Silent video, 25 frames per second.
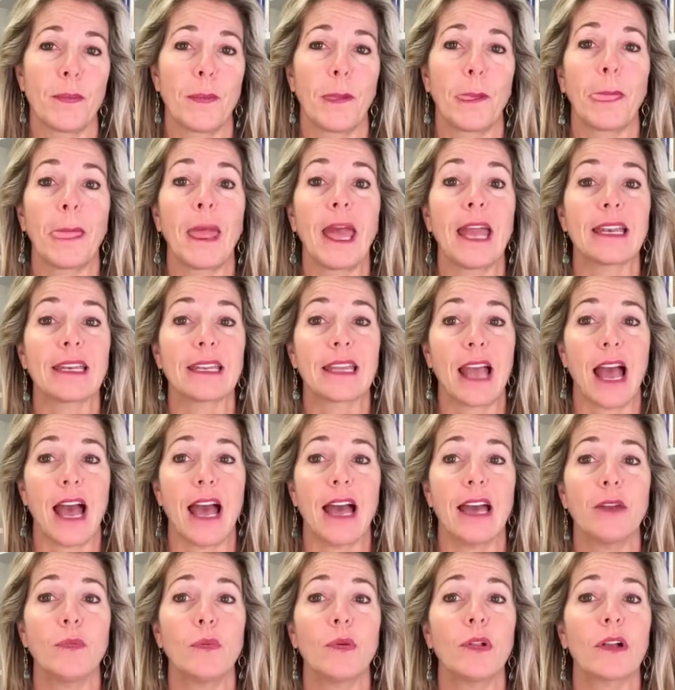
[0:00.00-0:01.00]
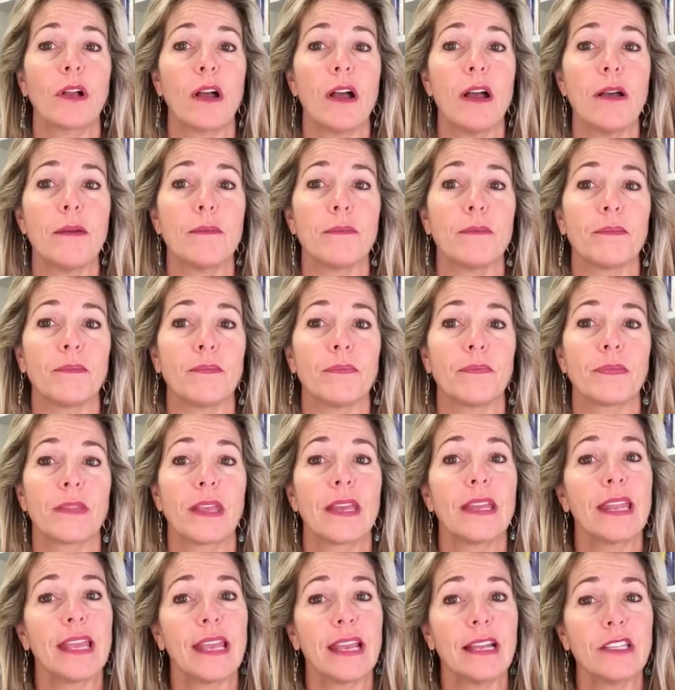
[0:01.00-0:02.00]
and God will come
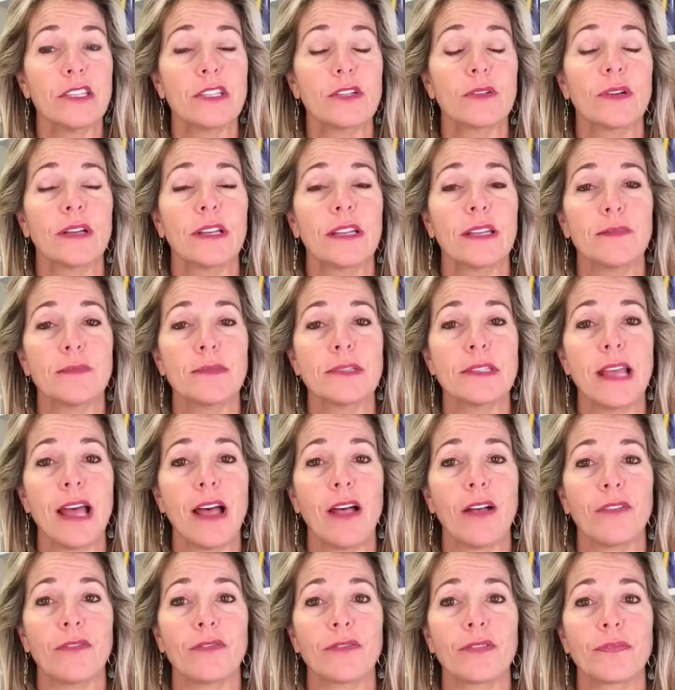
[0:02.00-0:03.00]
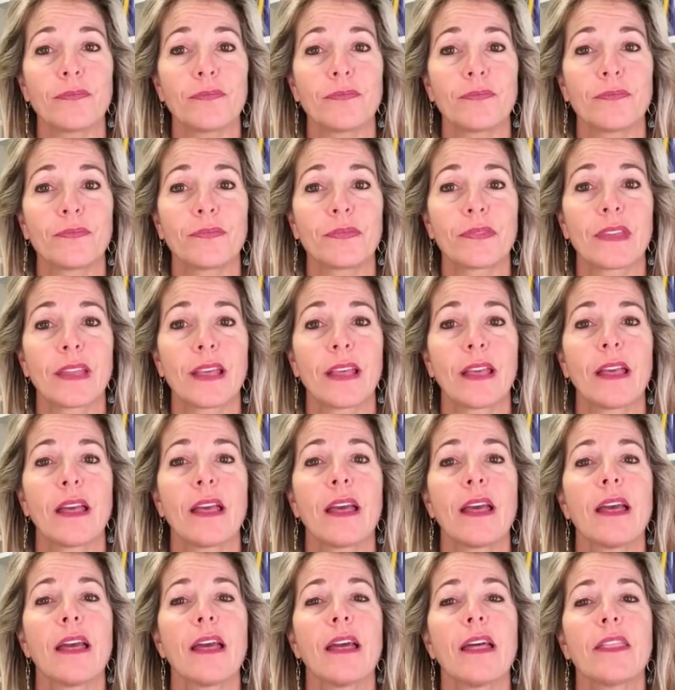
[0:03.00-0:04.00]
and answer it Himself.
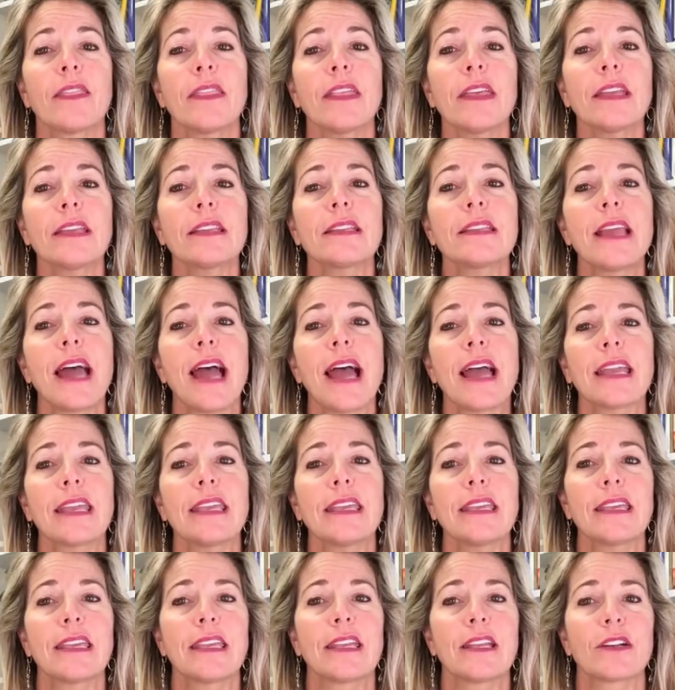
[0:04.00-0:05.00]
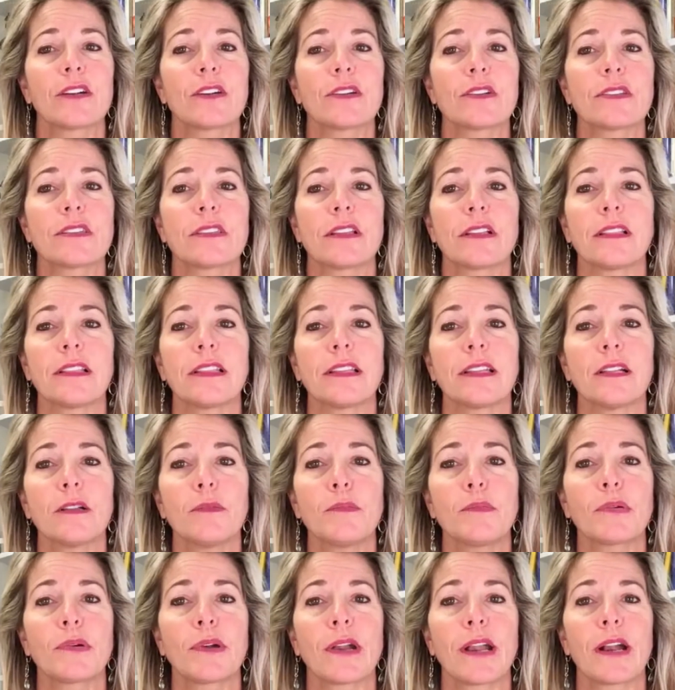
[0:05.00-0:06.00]
Think not He hears the little
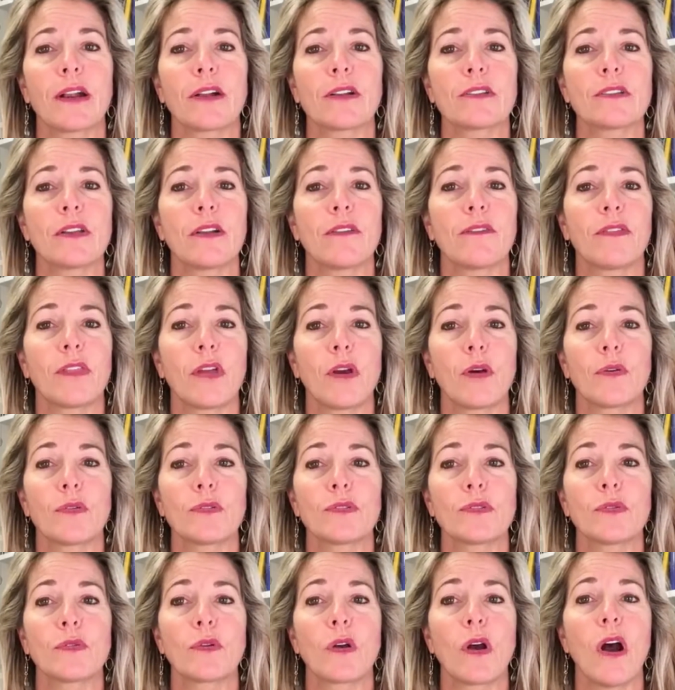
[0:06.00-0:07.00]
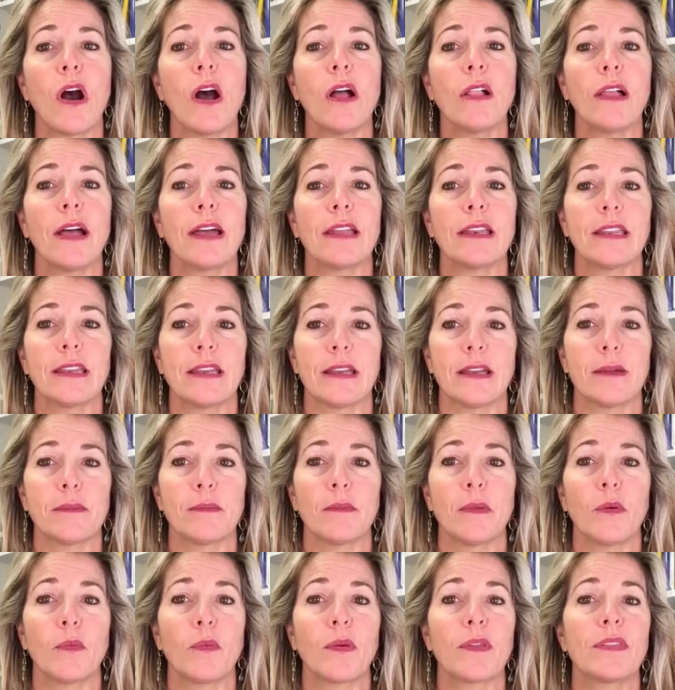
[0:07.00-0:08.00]
prayers of those who call on Him
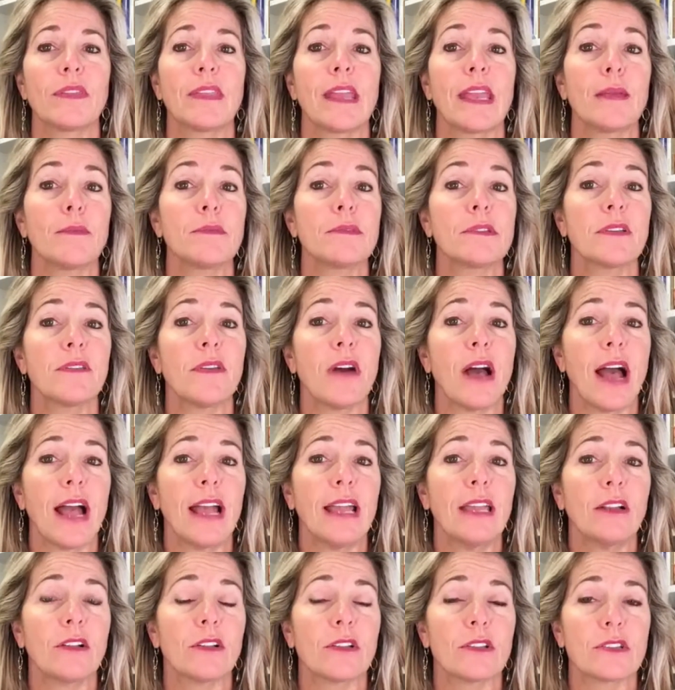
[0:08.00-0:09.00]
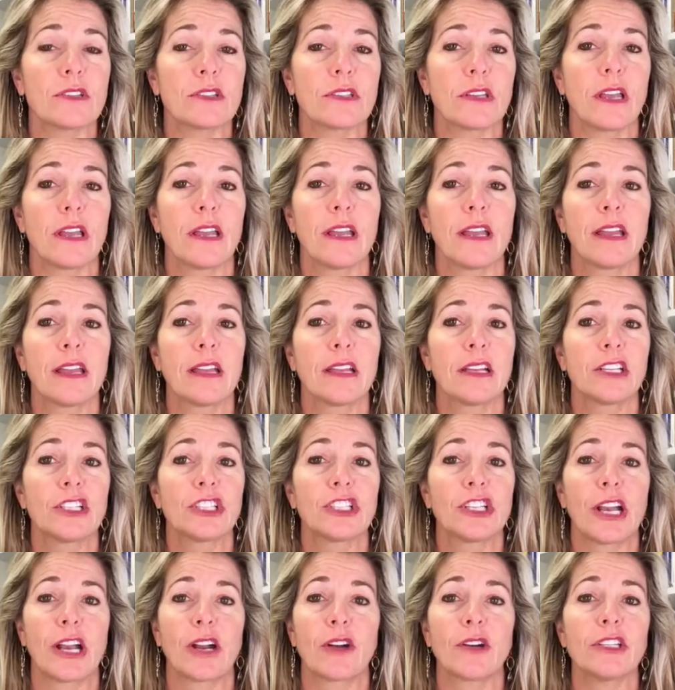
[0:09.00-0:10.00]
with names of idols
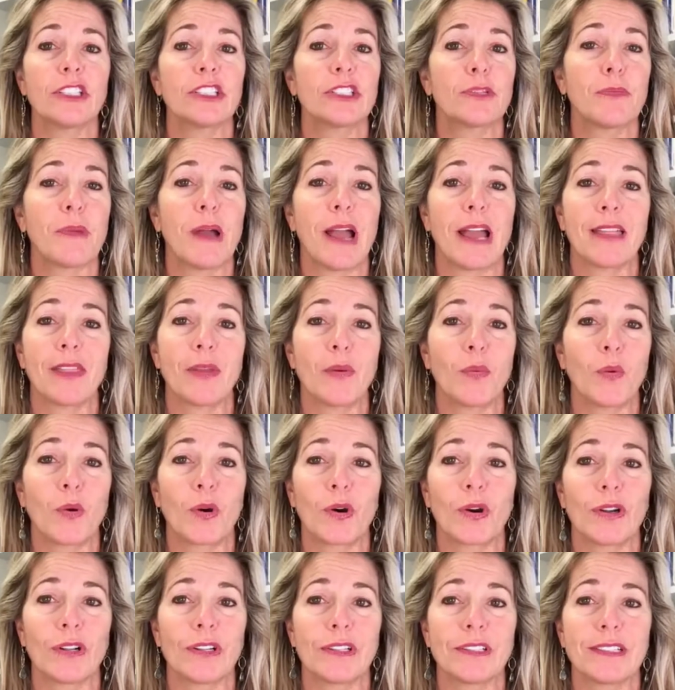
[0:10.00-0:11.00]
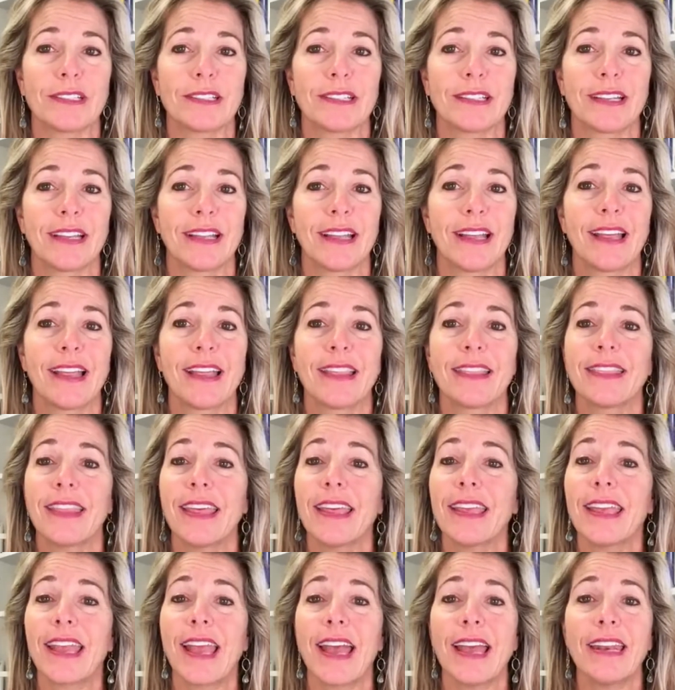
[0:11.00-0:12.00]
cherished by the world. They
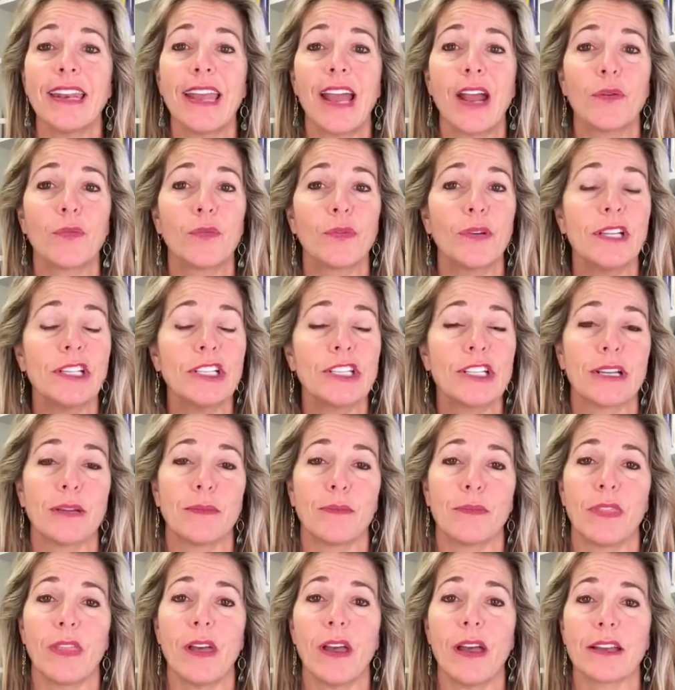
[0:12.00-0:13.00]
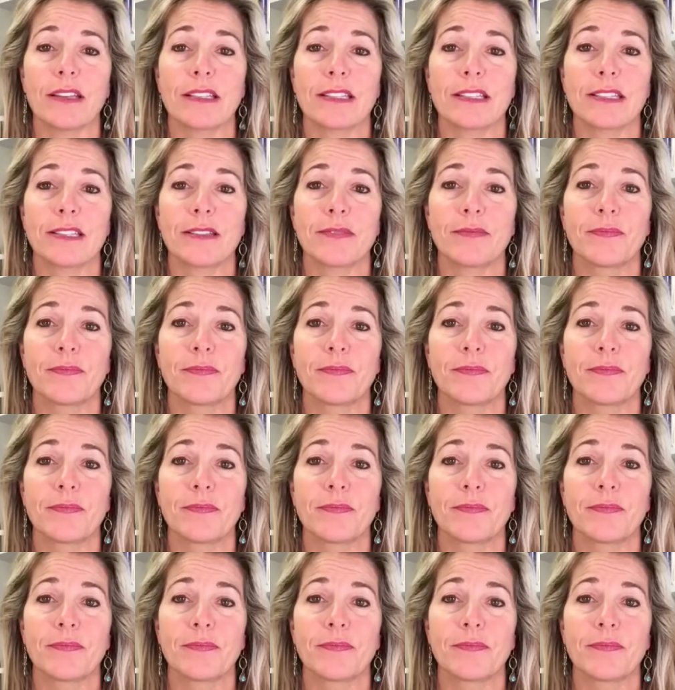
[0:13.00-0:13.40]
cannot reach Him thus.